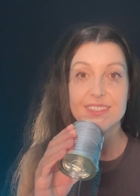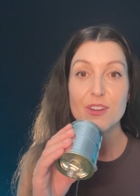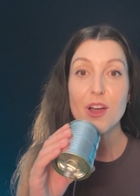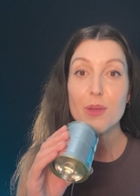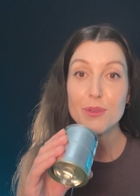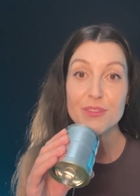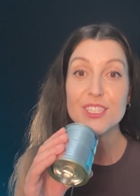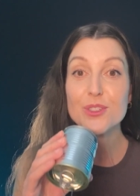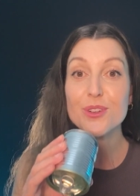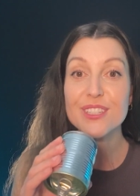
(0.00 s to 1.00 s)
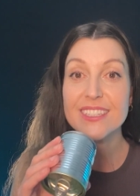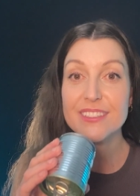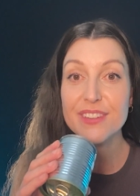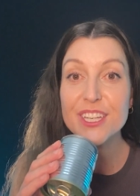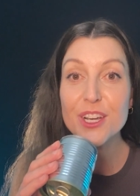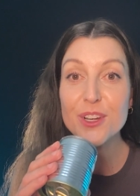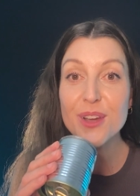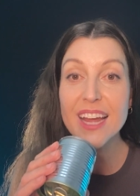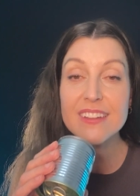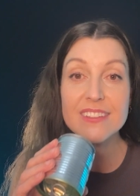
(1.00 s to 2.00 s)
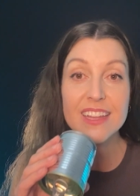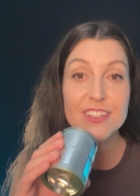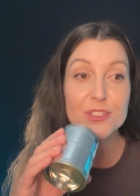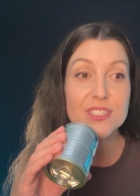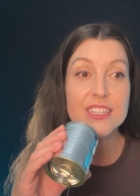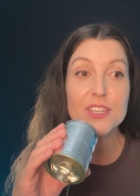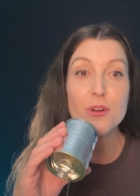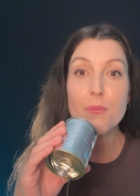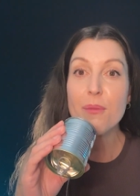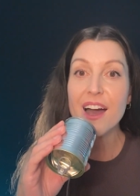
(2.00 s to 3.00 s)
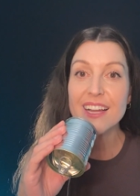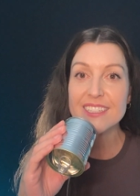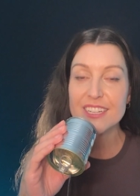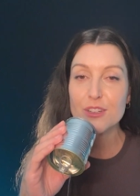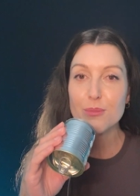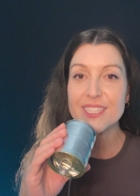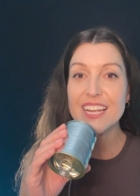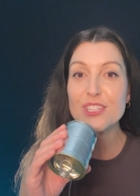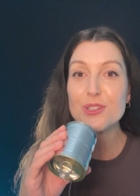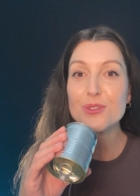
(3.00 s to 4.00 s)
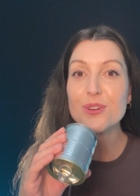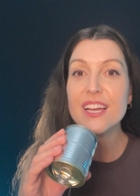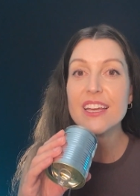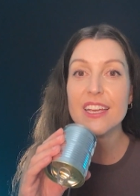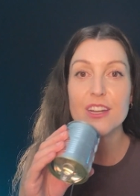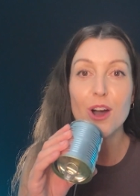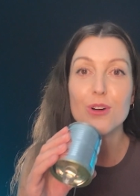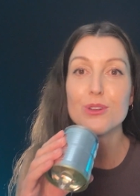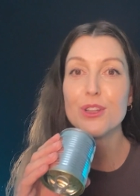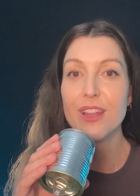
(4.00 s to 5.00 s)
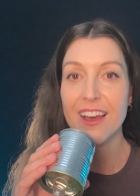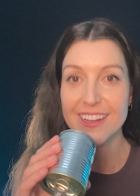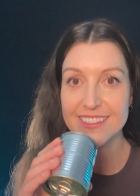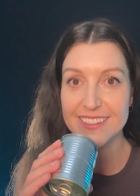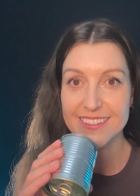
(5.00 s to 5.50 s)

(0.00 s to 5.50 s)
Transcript: So I hope you've enjoyed this video and that you see your mind and your potential in a whole new light.